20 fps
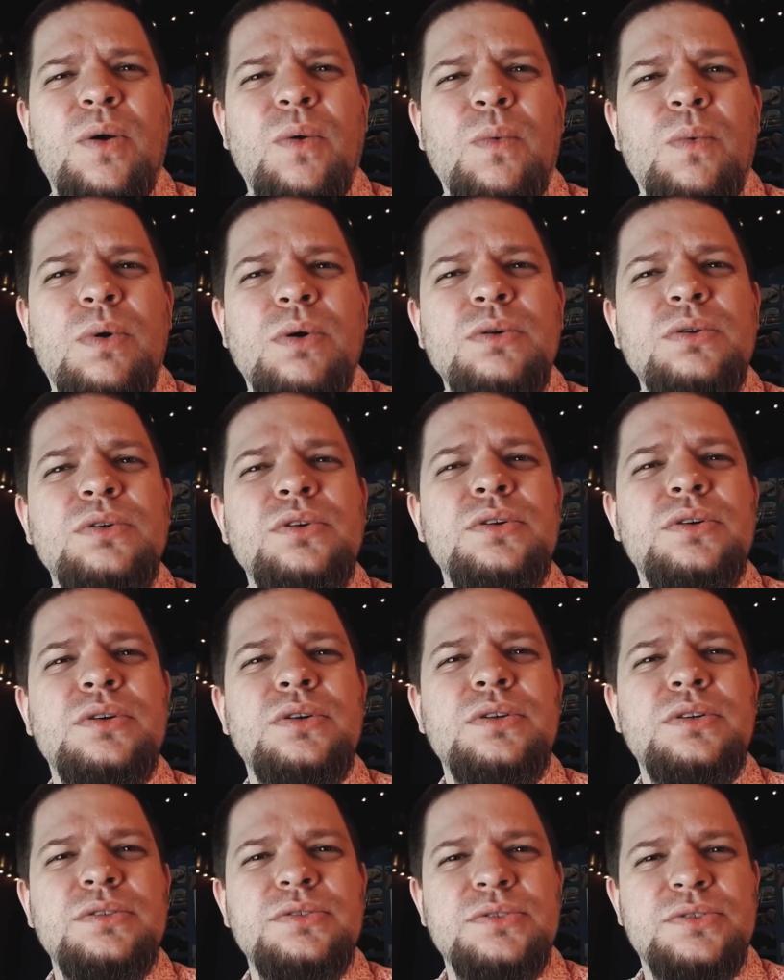
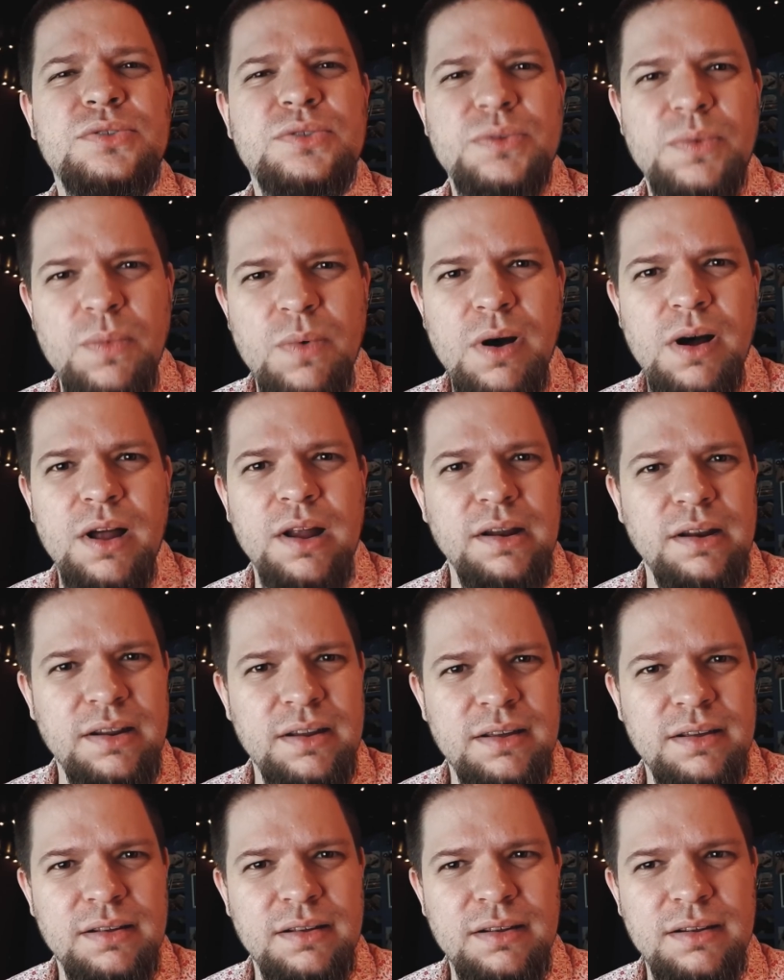Wonderswan,
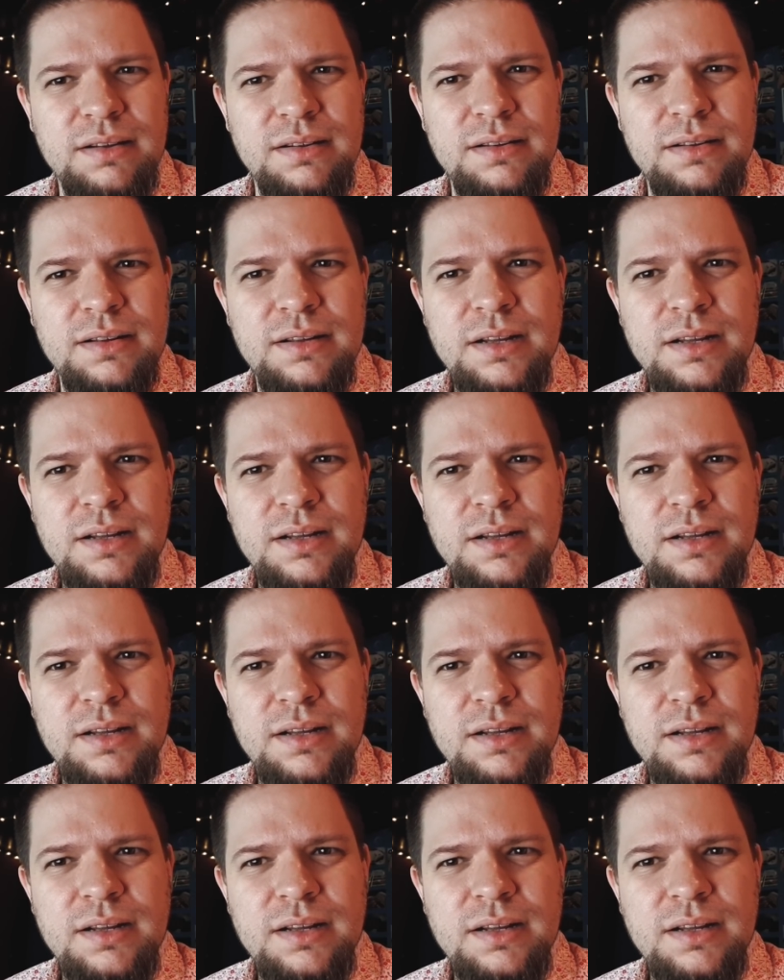huh?